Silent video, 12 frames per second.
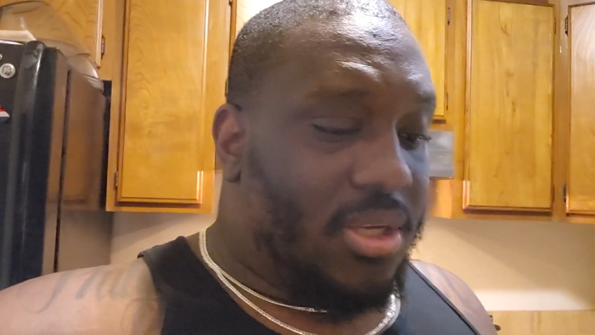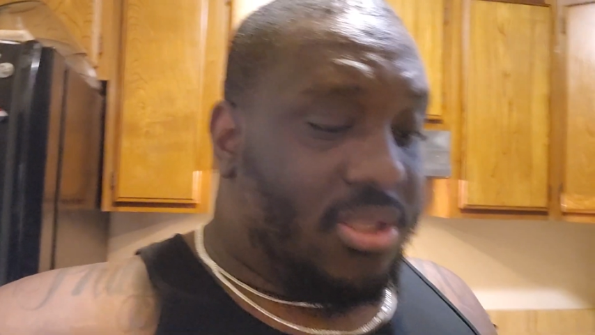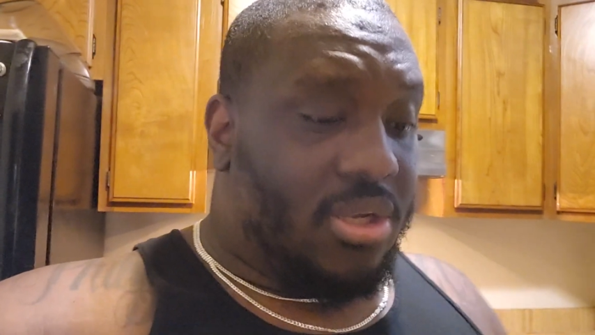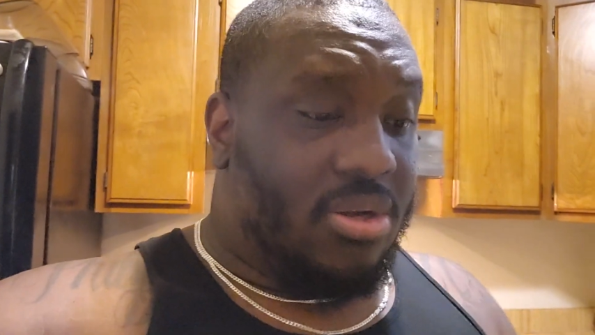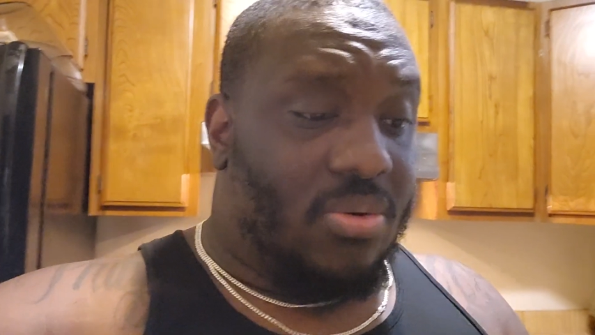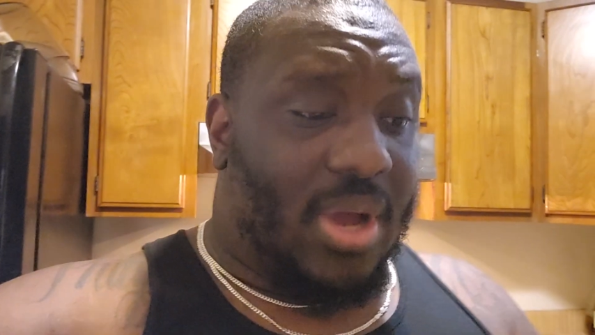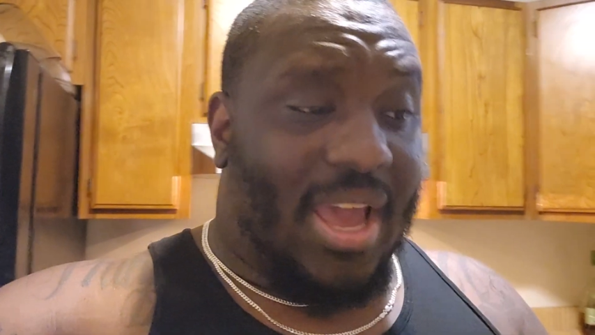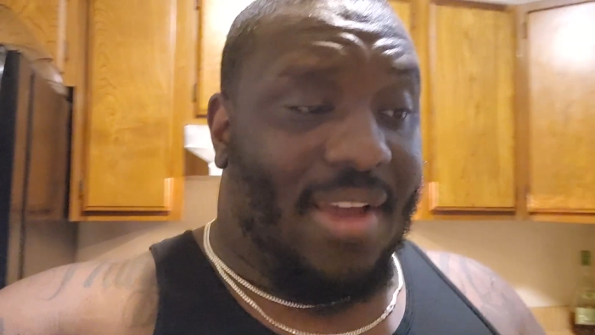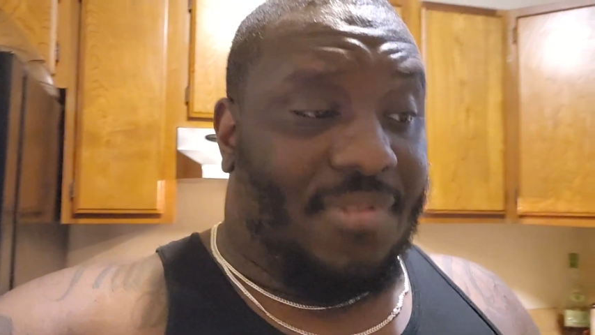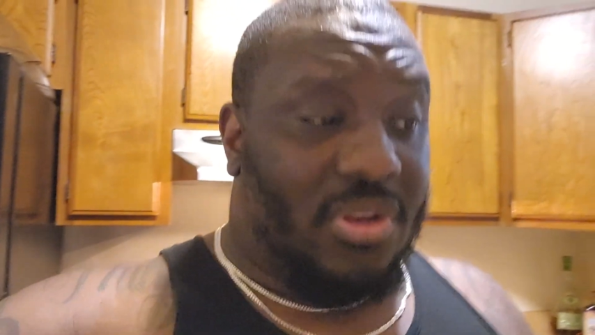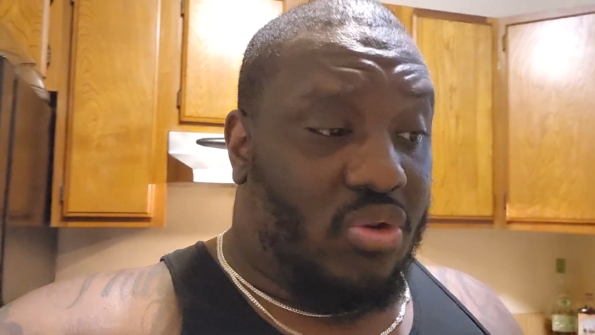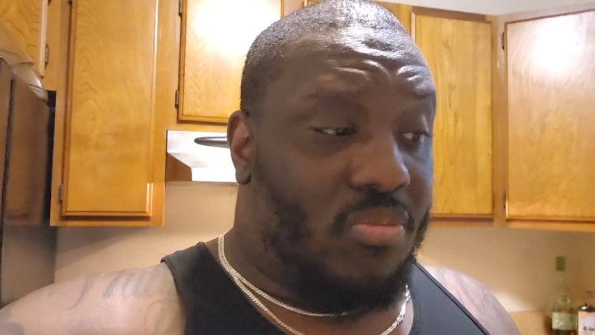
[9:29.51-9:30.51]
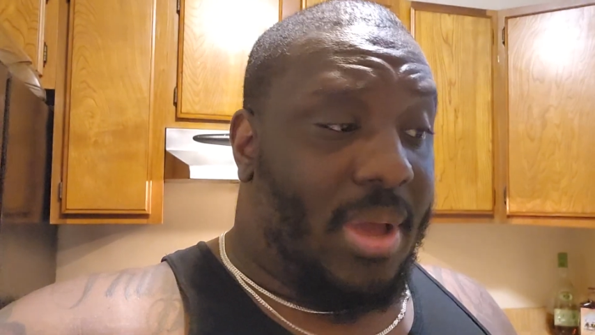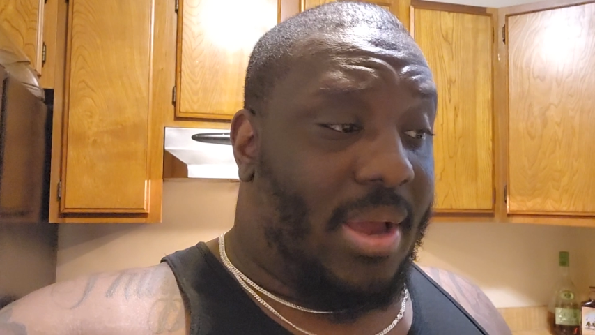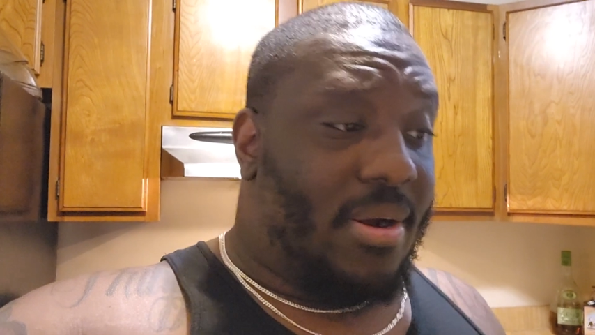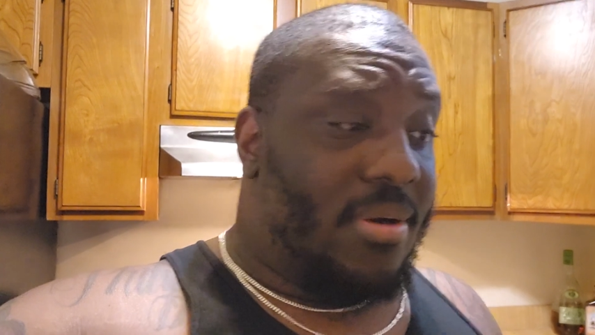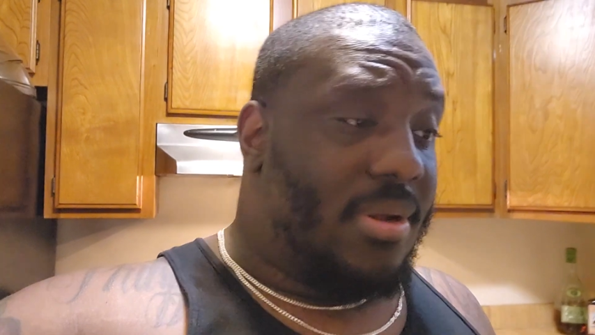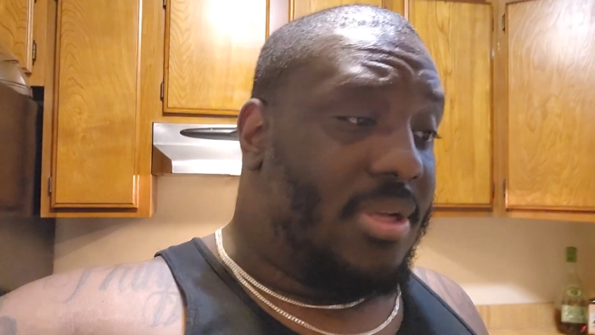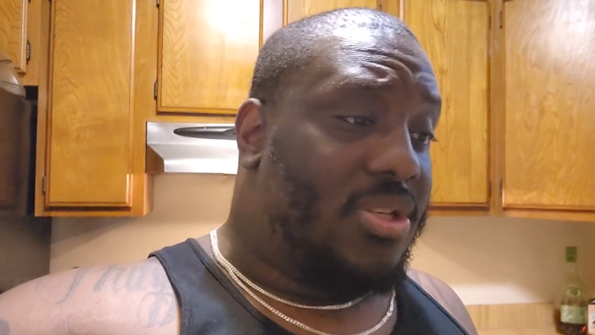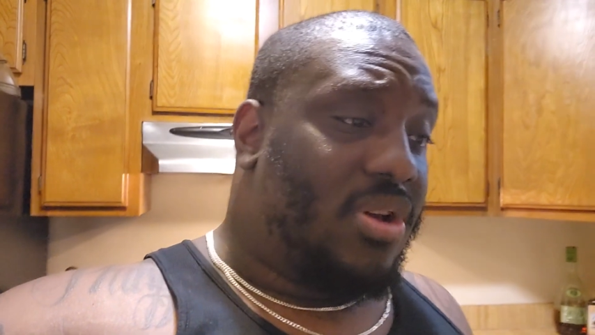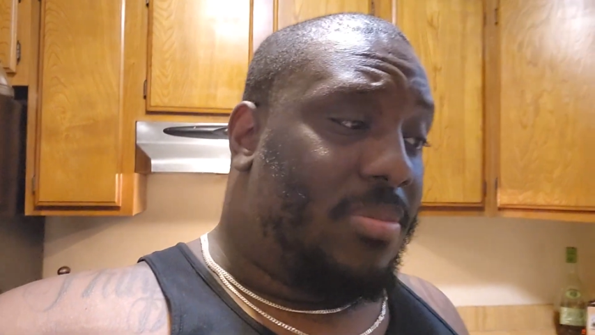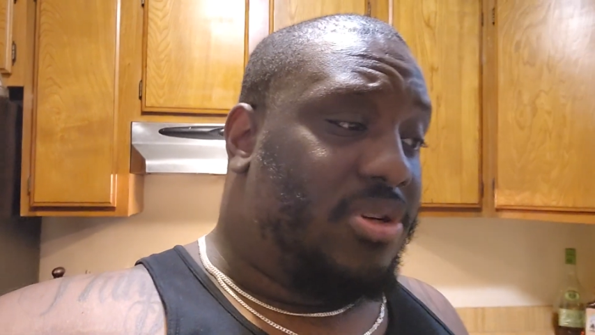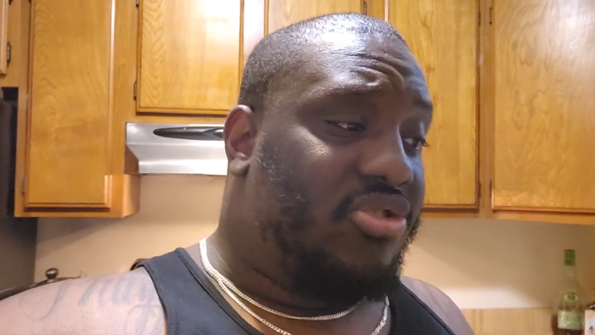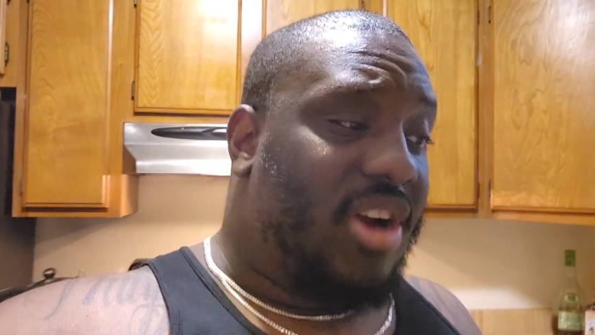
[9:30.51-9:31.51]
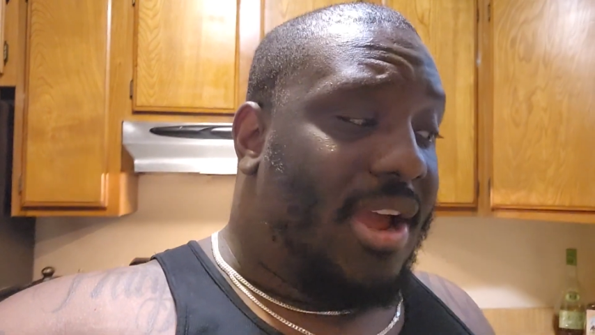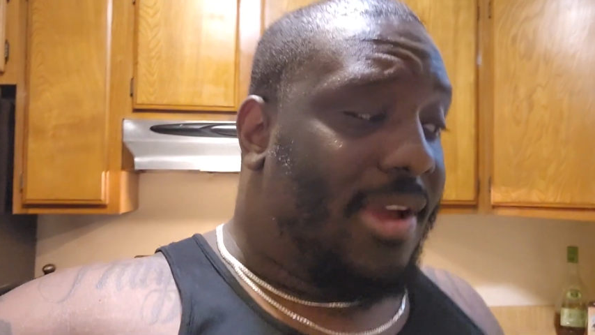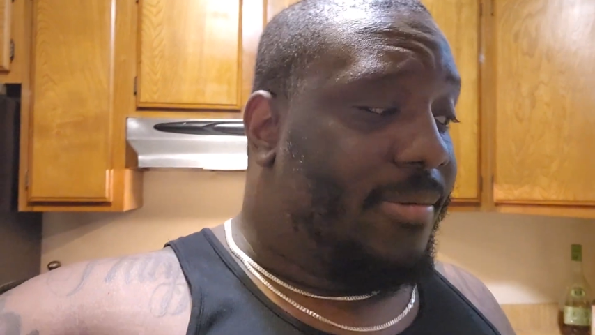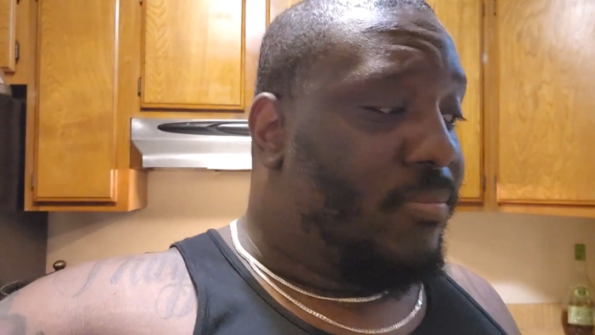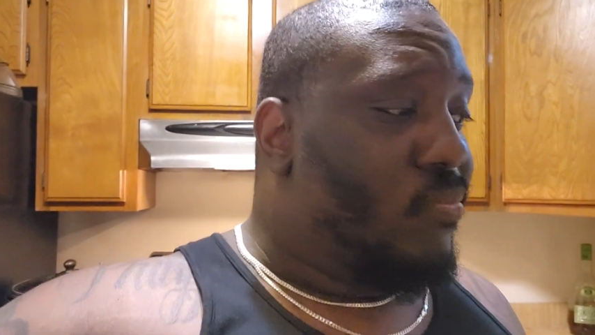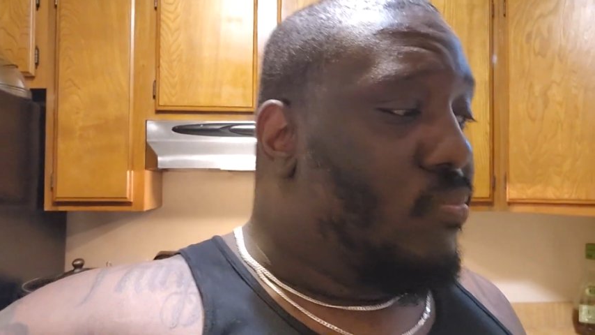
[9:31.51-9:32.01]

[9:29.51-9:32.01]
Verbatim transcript: So I have to do better. And so I'm going to try.